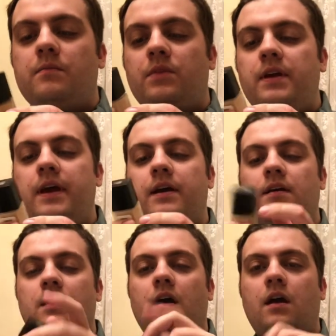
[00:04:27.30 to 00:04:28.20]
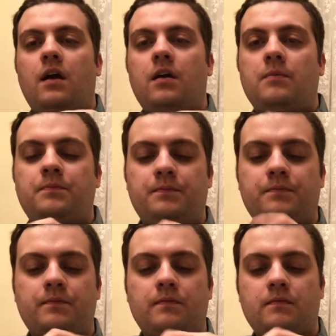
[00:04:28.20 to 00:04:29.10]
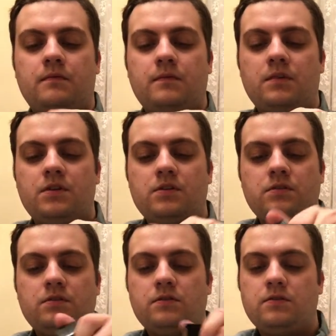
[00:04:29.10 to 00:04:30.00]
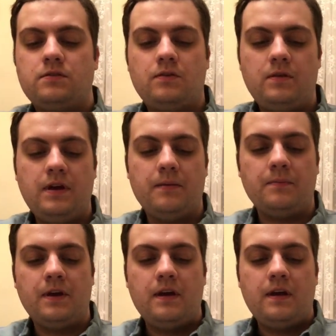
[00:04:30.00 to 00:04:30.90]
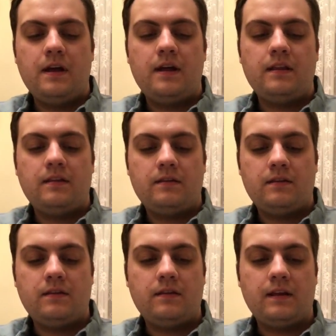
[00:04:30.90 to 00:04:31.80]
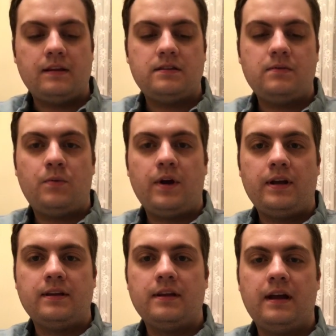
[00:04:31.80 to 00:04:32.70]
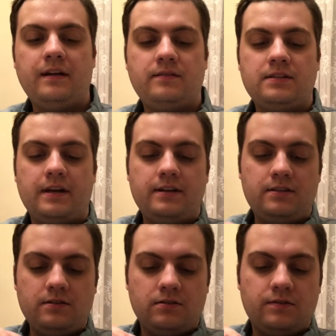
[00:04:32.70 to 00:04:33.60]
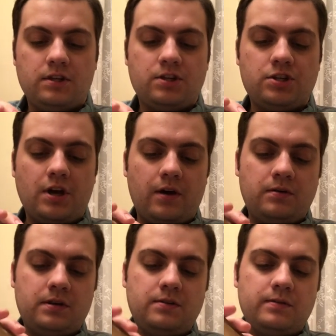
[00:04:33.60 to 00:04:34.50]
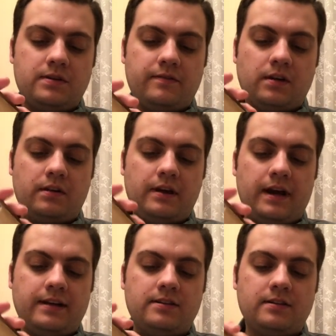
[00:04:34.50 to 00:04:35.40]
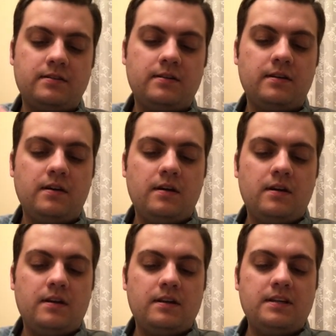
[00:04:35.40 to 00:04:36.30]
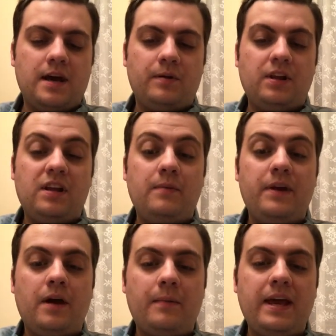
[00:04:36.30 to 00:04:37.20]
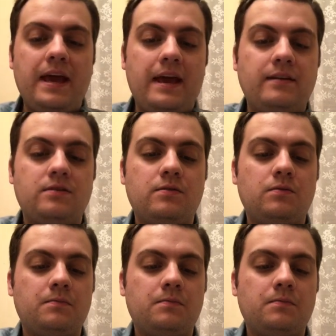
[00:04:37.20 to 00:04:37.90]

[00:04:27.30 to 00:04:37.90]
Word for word: But yeah, um, so yeah, that's the product that I decided to use for this show. Specifically, I just dabble a bit on my hand.